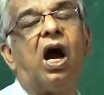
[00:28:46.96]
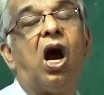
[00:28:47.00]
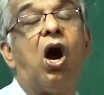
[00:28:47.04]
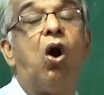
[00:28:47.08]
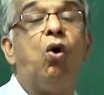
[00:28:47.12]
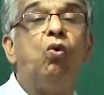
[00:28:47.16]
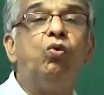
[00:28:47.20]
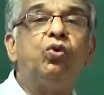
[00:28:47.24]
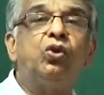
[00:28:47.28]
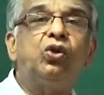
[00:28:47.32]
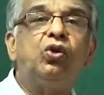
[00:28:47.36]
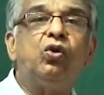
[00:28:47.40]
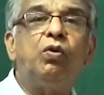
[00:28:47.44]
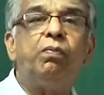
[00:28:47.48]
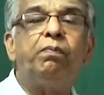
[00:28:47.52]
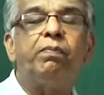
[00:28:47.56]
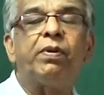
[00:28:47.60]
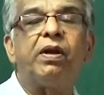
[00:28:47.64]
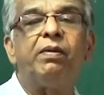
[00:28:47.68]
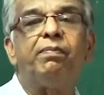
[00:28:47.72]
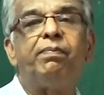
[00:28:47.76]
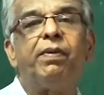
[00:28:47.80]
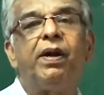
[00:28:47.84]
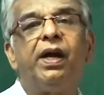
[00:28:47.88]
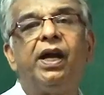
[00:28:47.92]
how to
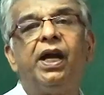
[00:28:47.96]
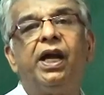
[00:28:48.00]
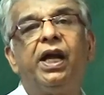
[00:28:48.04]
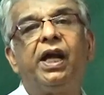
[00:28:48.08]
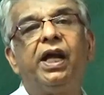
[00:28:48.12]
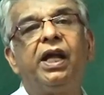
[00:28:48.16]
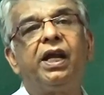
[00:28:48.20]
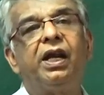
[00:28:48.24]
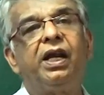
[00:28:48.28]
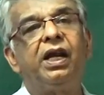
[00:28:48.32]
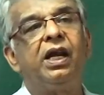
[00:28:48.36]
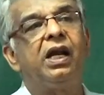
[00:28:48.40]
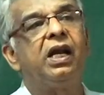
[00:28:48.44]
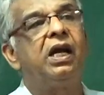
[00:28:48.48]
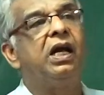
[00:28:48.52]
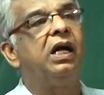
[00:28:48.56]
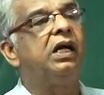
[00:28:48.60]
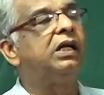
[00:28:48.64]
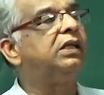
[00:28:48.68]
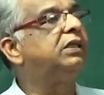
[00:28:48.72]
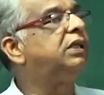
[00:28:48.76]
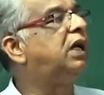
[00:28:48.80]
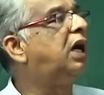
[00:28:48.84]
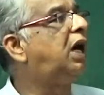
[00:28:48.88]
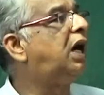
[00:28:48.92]
prepare
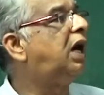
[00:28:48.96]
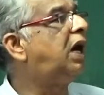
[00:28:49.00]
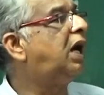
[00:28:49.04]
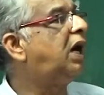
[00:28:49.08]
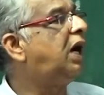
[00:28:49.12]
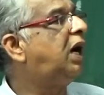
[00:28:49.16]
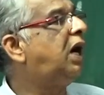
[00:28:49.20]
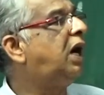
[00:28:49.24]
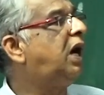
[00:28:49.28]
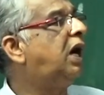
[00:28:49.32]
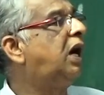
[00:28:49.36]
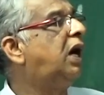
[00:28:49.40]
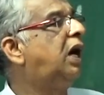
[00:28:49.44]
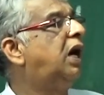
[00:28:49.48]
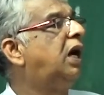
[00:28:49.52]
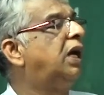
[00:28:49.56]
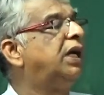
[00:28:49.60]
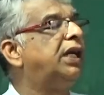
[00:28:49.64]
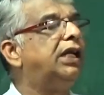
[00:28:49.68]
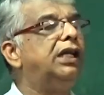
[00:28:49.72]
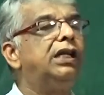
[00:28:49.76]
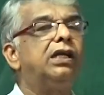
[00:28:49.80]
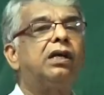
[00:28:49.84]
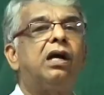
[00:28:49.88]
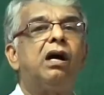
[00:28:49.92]
the
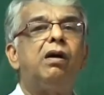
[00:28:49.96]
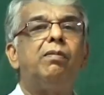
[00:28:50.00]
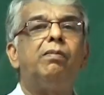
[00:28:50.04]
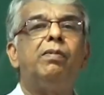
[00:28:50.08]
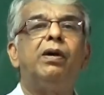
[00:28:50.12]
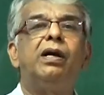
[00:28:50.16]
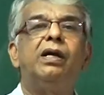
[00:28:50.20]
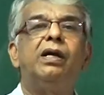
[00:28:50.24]
income